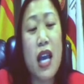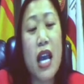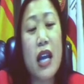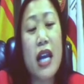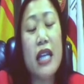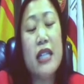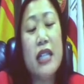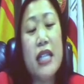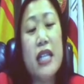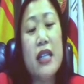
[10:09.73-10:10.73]
And I
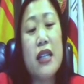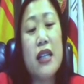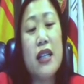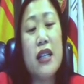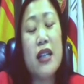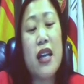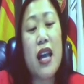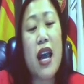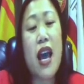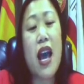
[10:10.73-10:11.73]
did it
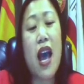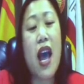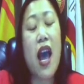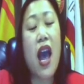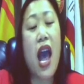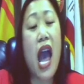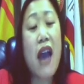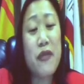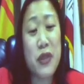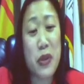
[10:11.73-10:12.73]

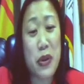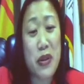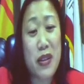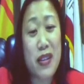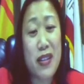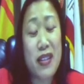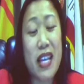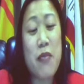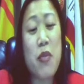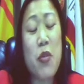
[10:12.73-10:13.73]
after
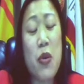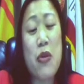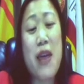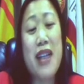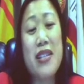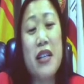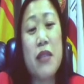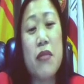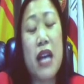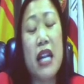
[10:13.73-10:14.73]
they memorialized
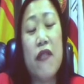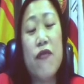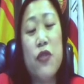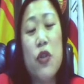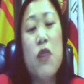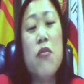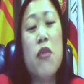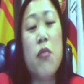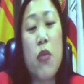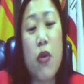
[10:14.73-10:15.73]
him in a full
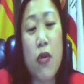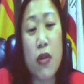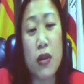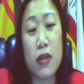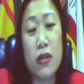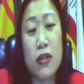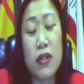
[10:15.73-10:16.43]
memorial